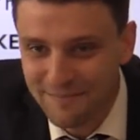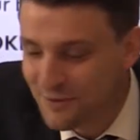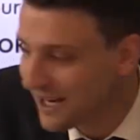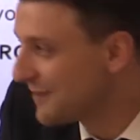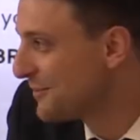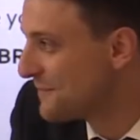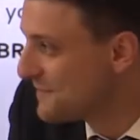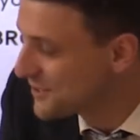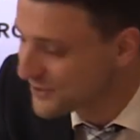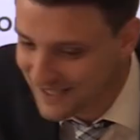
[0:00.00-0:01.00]
I put a couple
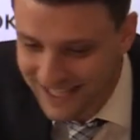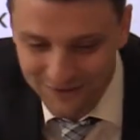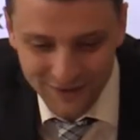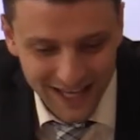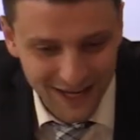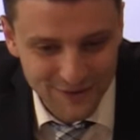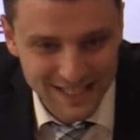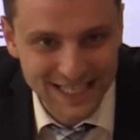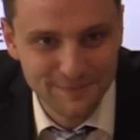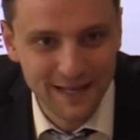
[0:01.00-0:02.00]
of pictures there today. I
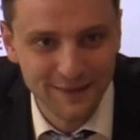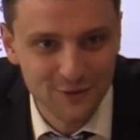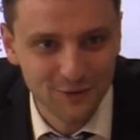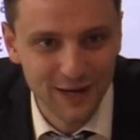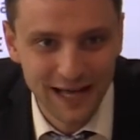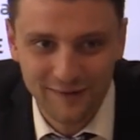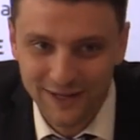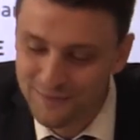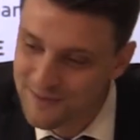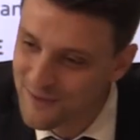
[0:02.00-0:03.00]
was expecting you to
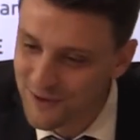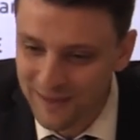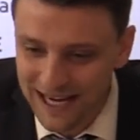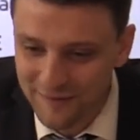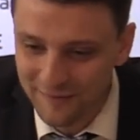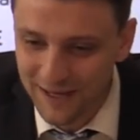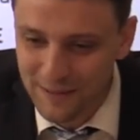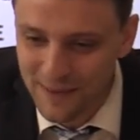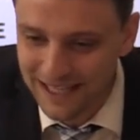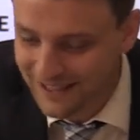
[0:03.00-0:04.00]
laugh a little bit more, but I
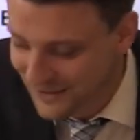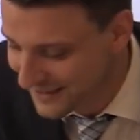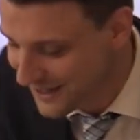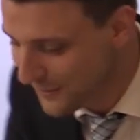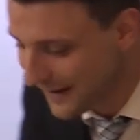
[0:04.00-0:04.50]
failed badly on